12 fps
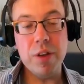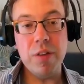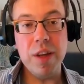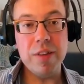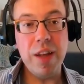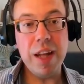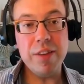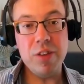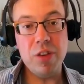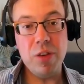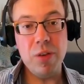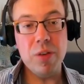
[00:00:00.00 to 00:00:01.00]
degrees
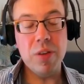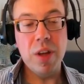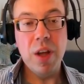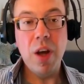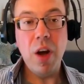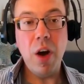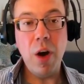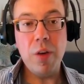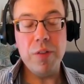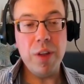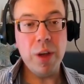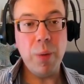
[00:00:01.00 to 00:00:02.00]
latitude
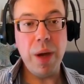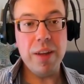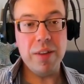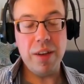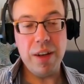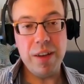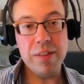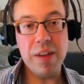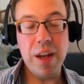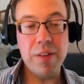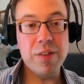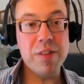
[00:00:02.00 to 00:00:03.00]
of the equator in this
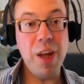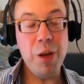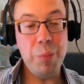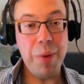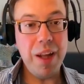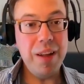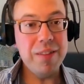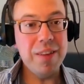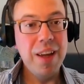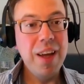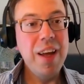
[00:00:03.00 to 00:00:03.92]
kind of sun belt.